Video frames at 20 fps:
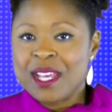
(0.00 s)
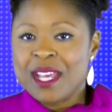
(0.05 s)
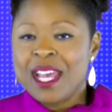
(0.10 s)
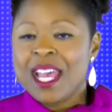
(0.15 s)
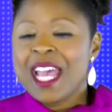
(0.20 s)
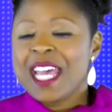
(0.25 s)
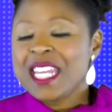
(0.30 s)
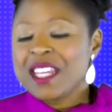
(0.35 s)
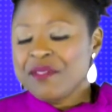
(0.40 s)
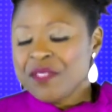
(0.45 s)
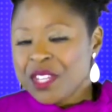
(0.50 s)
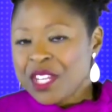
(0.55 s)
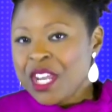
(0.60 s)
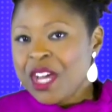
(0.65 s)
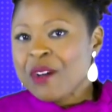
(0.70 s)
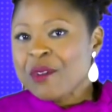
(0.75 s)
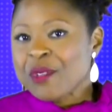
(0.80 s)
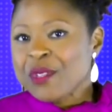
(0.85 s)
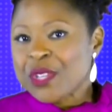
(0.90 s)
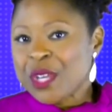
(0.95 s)
And if you know
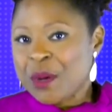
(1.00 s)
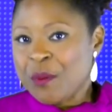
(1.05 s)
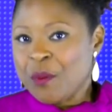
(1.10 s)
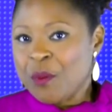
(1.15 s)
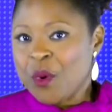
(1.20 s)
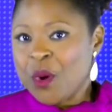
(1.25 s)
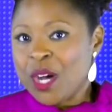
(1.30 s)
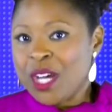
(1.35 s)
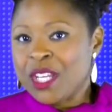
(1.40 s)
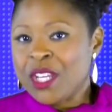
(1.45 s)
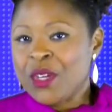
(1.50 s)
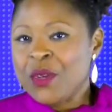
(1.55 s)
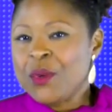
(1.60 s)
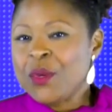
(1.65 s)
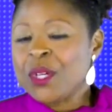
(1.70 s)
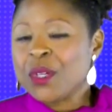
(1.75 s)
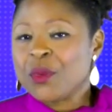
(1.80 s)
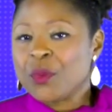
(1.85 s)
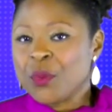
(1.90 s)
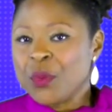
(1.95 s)
someone who
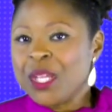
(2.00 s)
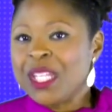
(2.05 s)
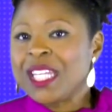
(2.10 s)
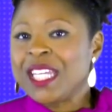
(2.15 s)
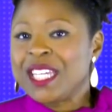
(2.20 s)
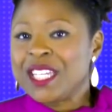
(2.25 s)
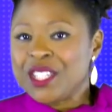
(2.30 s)
could really